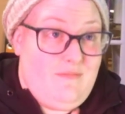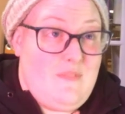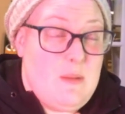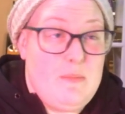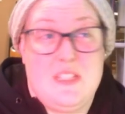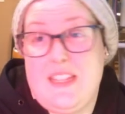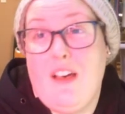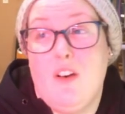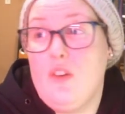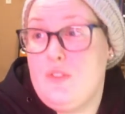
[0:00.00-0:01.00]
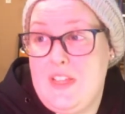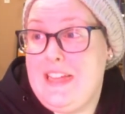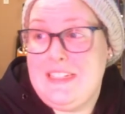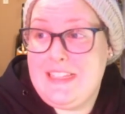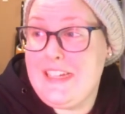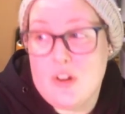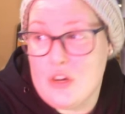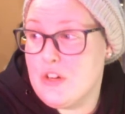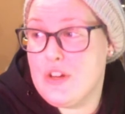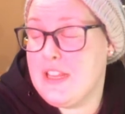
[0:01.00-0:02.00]
themselves and the
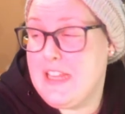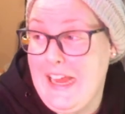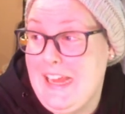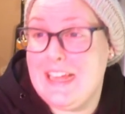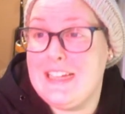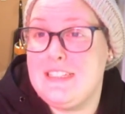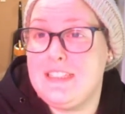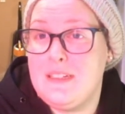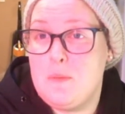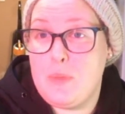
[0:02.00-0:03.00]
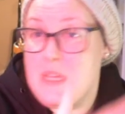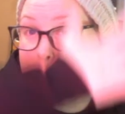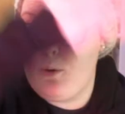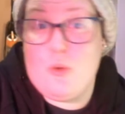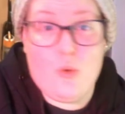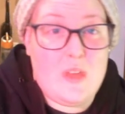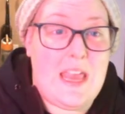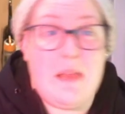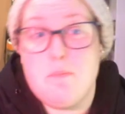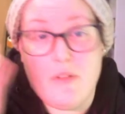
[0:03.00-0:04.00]
earth and people who
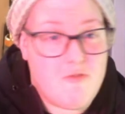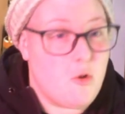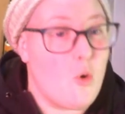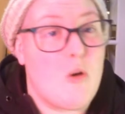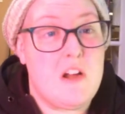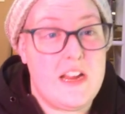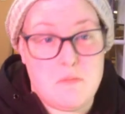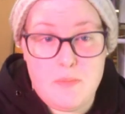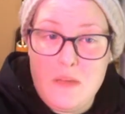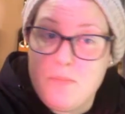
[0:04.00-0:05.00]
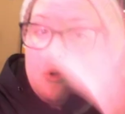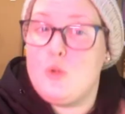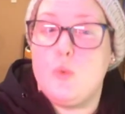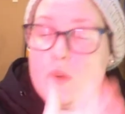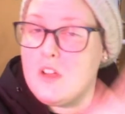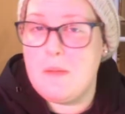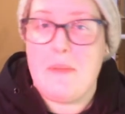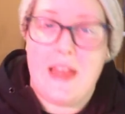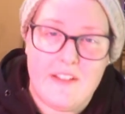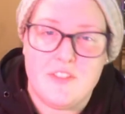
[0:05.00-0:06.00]
came before and people who will
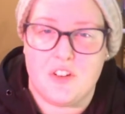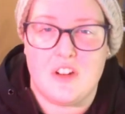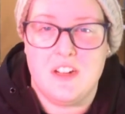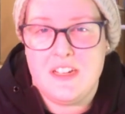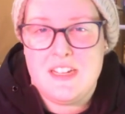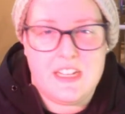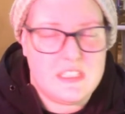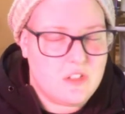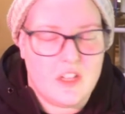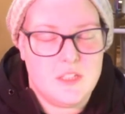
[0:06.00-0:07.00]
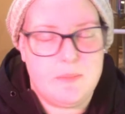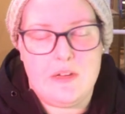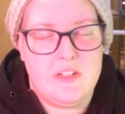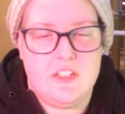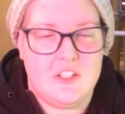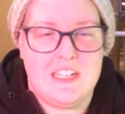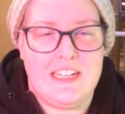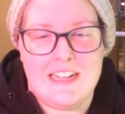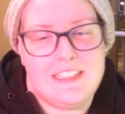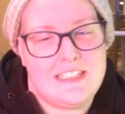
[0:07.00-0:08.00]
come after. It's all about
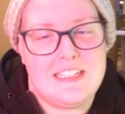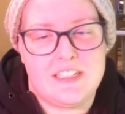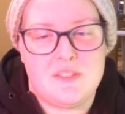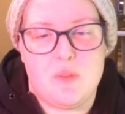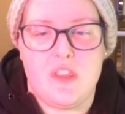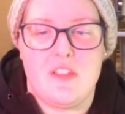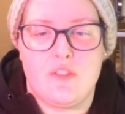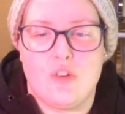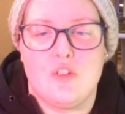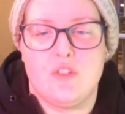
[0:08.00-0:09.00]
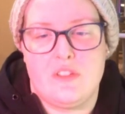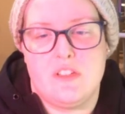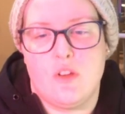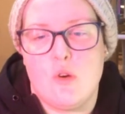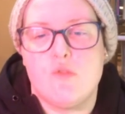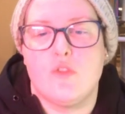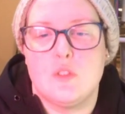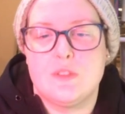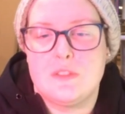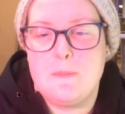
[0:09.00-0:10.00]
interconnectedness with the circles and the
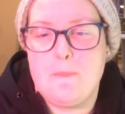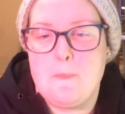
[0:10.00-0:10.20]
ovals.